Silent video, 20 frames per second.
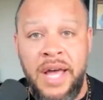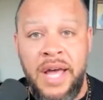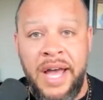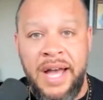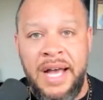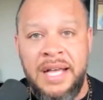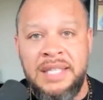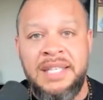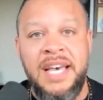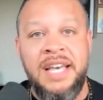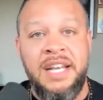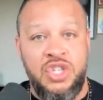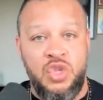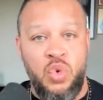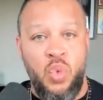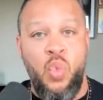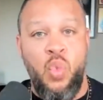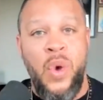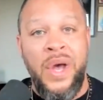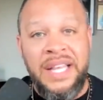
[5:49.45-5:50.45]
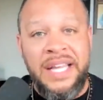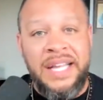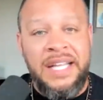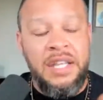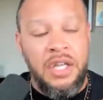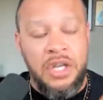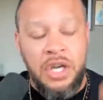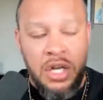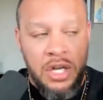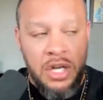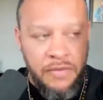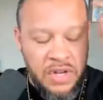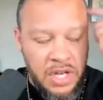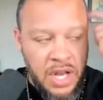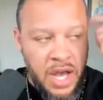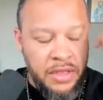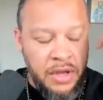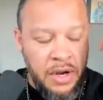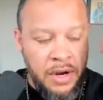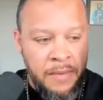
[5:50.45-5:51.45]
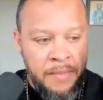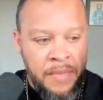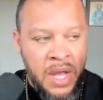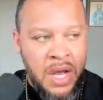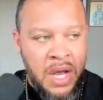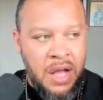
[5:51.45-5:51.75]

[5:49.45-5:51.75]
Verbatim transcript: Like I said, it's willing the good of another.